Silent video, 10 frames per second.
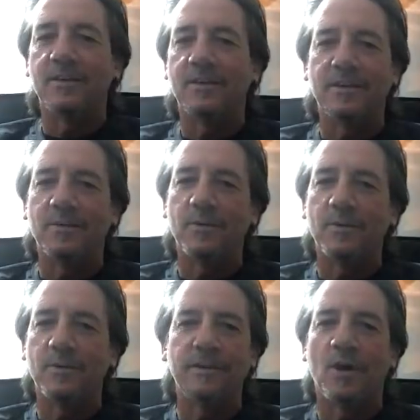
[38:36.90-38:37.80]
you wouldn't
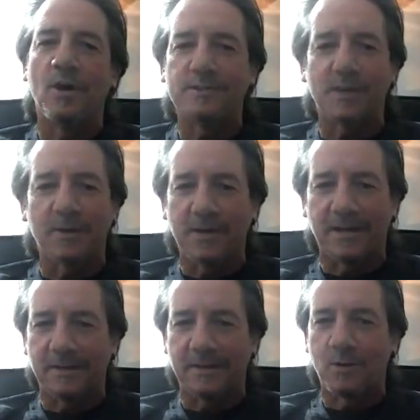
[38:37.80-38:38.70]
know he was doing it,
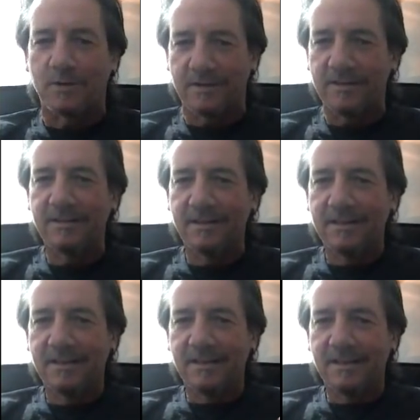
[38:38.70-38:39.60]
but I mean,